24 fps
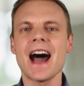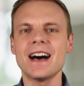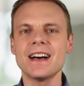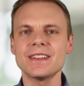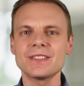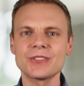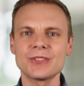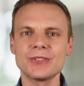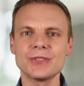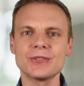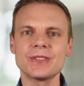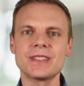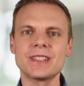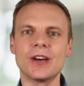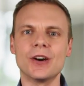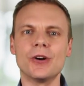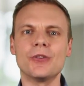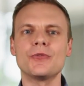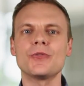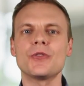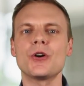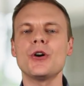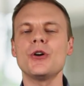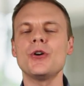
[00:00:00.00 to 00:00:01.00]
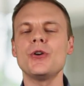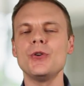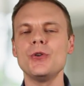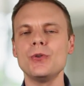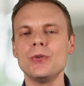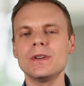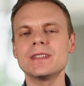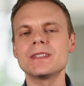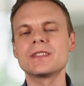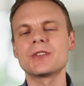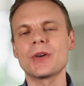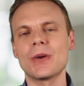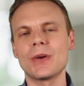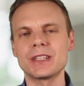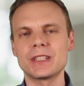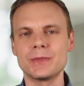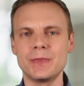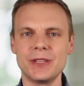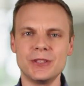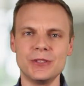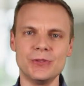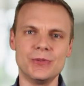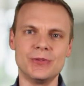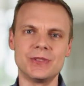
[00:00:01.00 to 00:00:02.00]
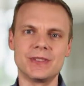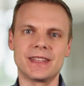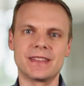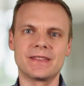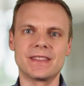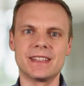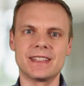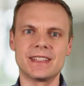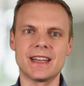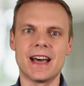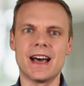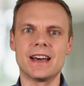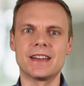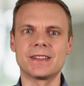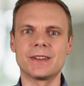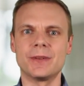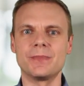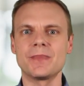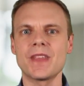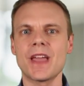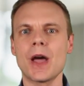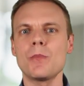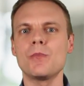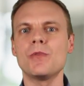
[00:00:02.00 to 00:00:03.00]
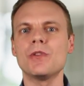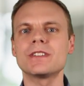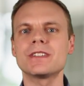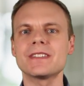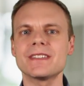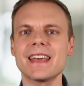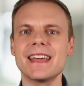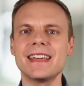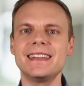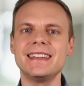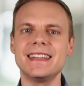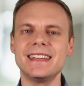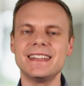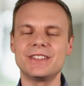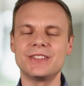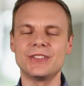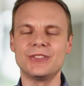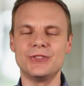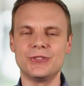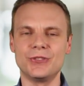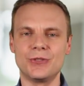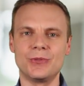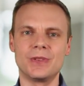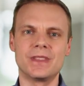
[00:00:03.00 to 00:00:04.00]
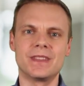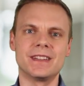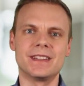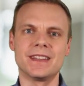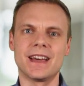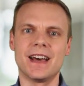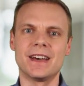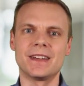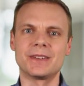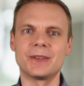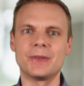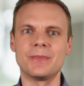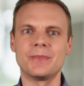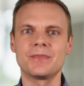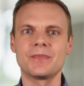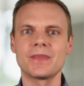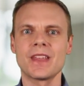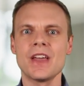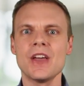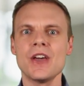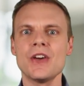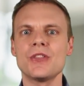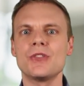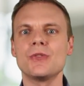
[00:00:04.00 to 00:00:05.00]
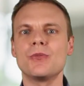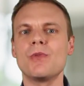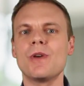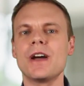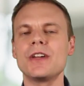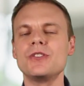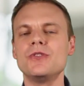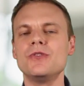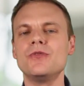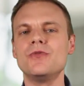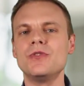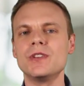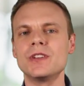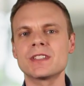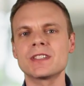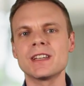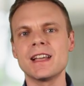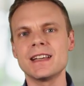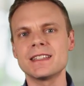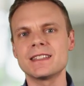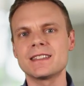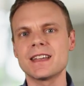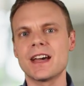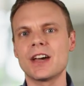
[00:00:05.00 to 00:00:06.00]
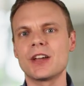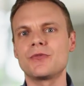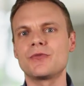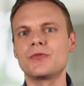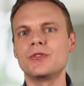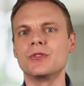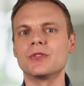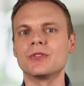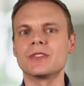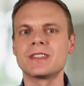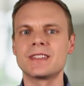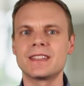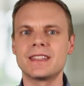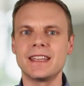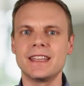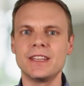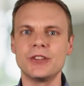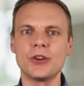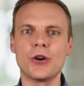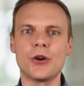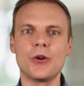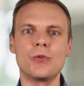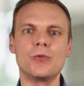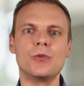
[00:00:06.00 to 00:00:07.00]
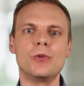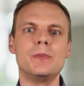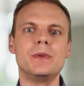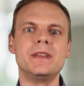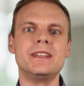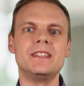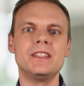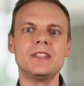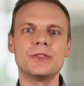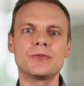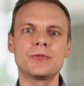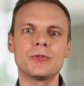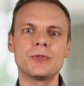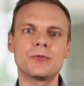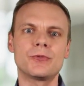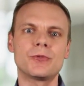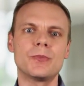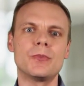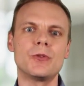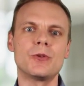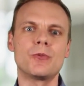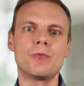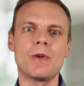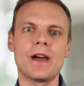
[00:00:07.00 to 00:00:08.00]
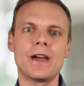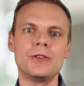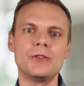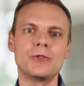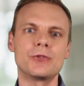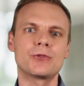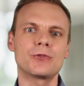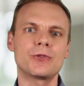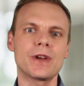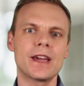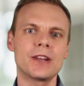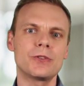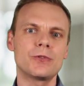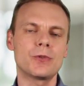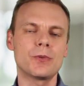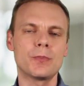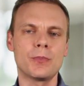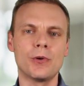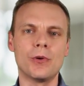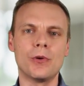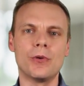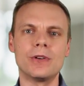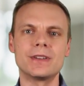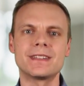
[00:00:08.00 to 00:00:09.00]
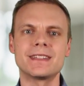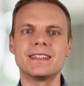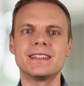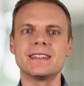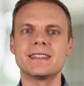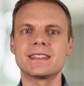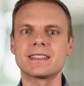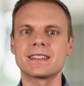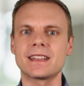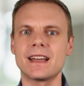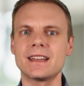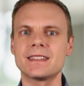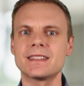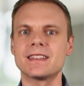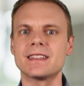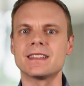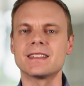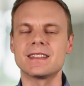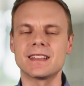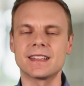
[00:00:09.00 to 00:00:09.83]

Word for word: Ask yourself who is going to be using the data and what do they need to do with the data. The way you visualize data for your CEO will be different from the way you create a report to discuss the